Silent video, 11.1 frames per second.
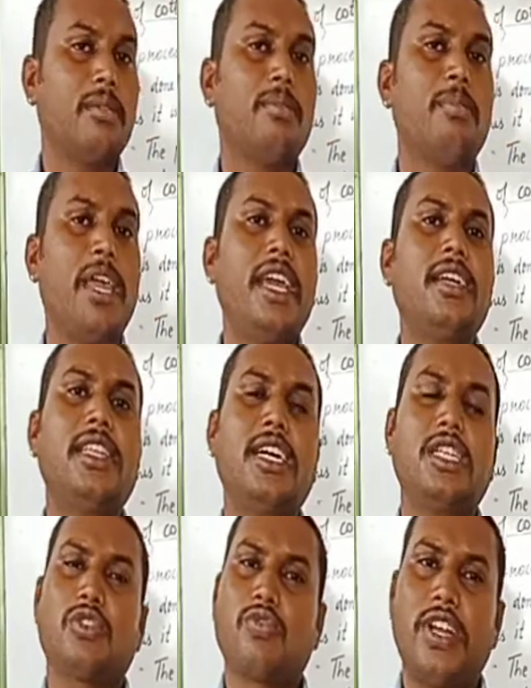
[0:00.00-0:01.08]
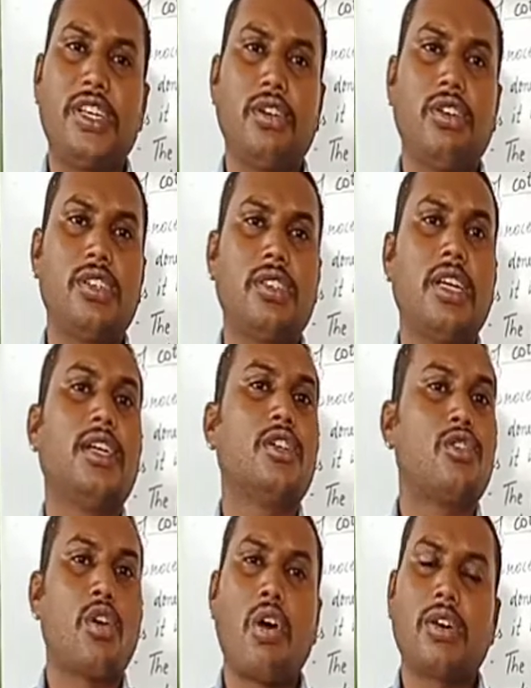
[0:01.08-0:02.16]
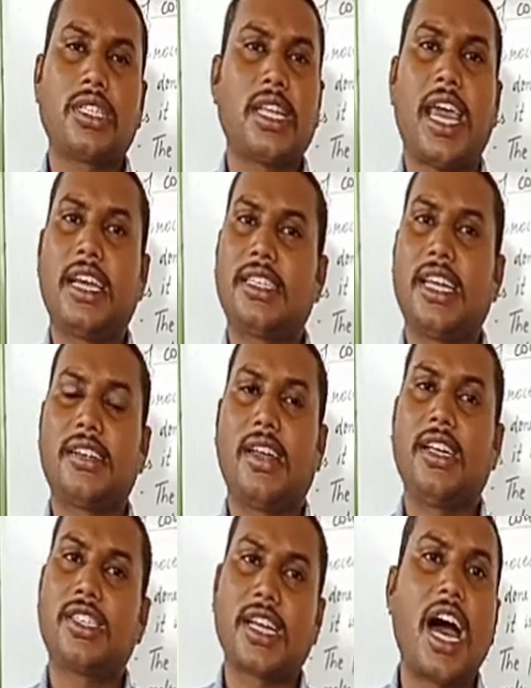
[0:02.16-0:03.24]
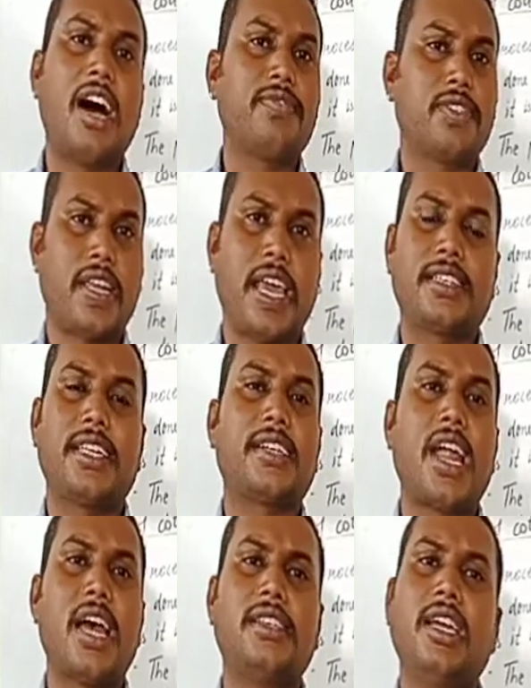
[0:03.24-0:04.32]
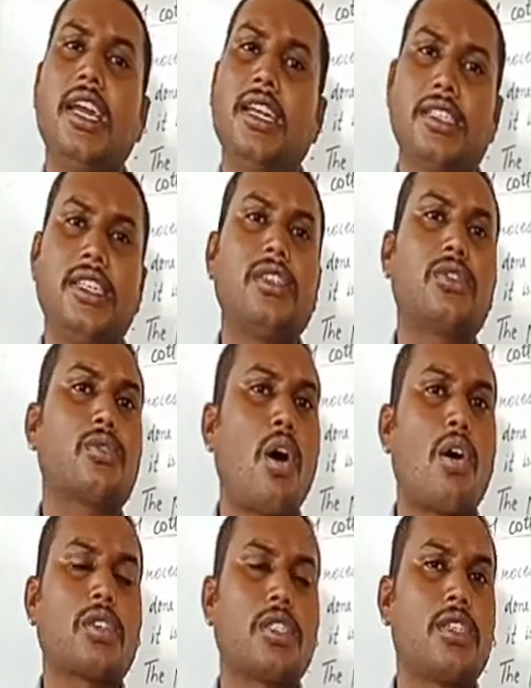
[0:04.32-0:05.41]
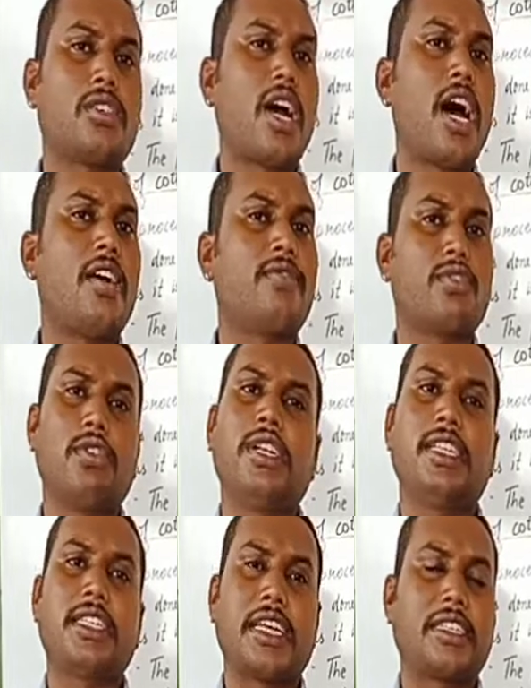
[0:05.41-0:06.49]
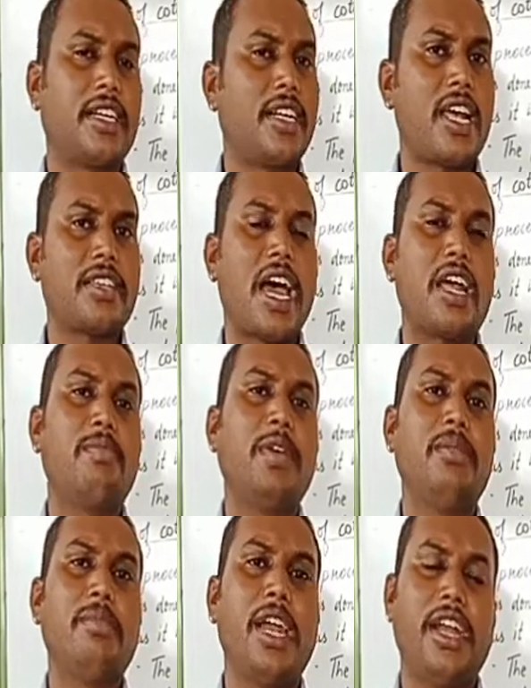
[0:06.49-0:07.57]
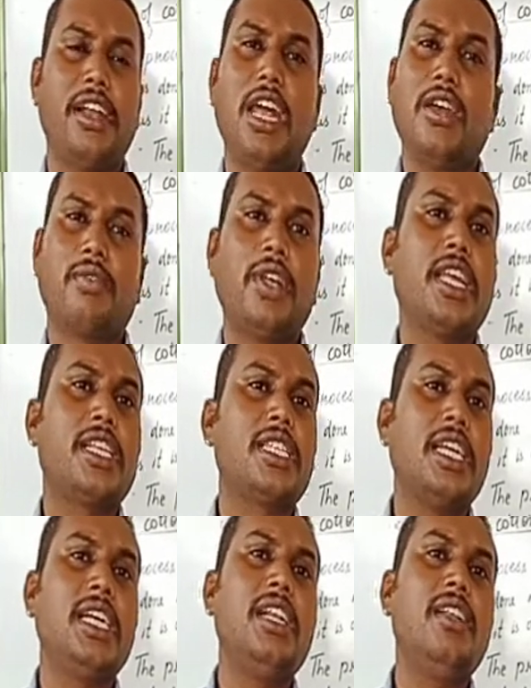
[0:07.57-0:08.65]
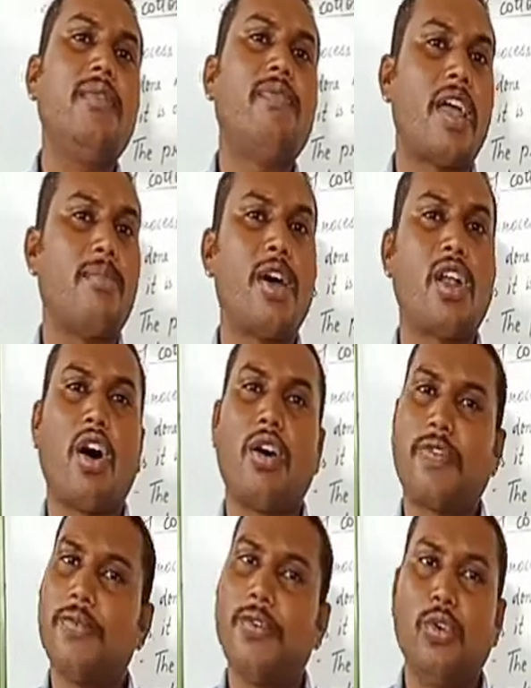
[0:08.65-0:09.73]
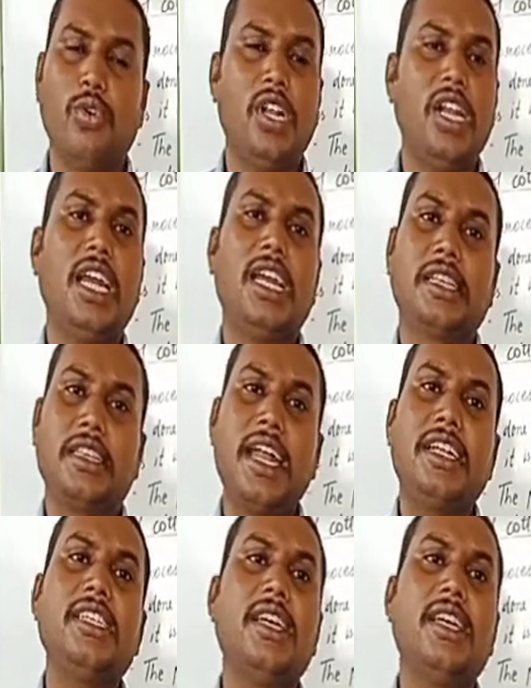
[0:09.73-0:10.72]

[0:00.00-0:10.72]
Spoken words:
make the sweaters, socks, scarves, etc. These socks, scarves, sweaters, etc. are being made with a single fiber of a wool. That is the